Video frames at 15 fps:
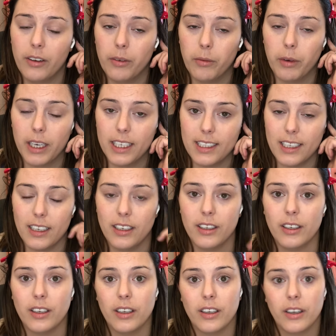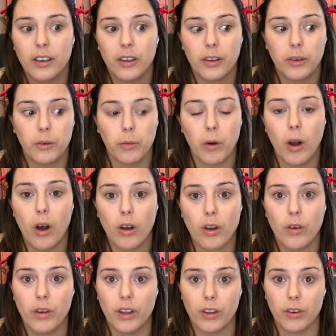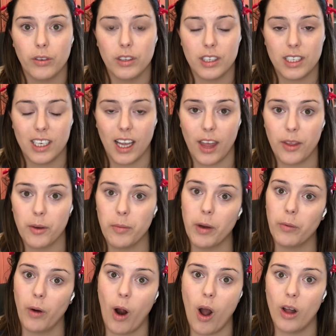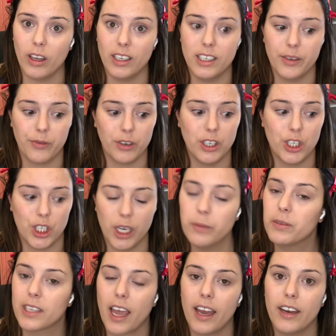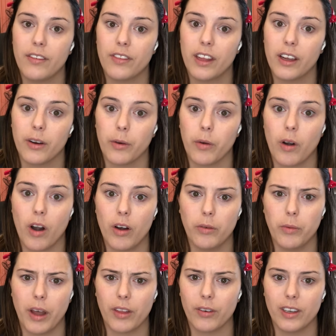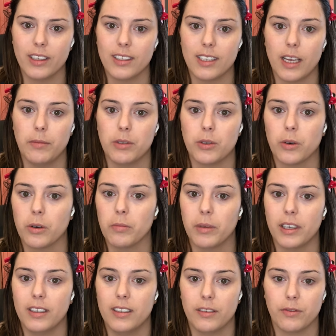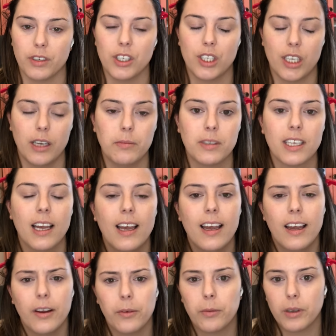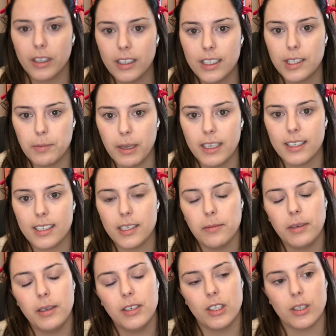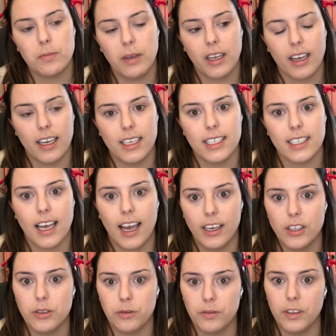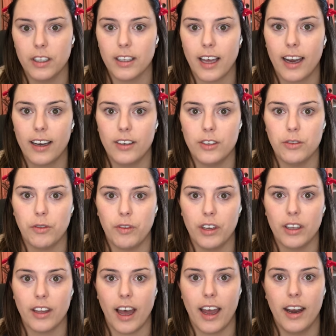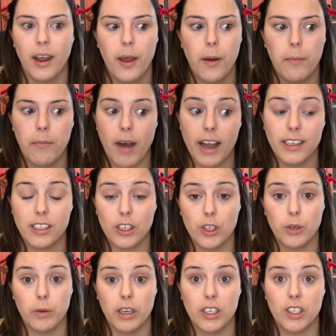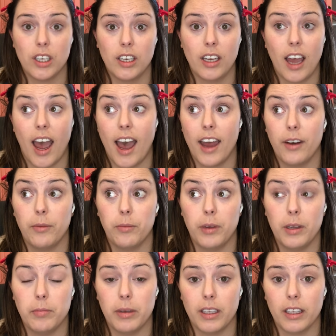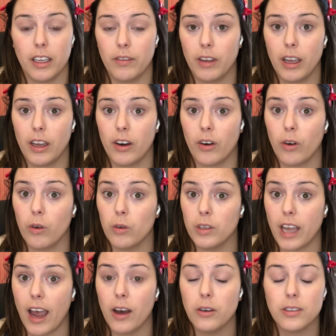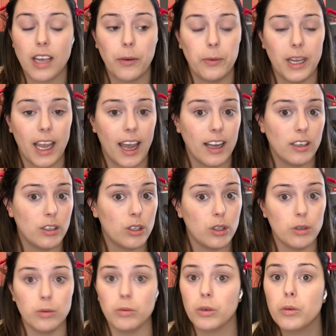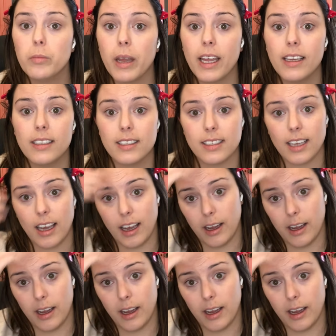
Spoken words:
what is it? We're all going through this together, but we're all in different ships kind of thing, or we're all weathering the same storm, but in different ships, really speaks to me, just because I do feel that. I do feel that my situation, had we been living in our old house, we had 2 roommates,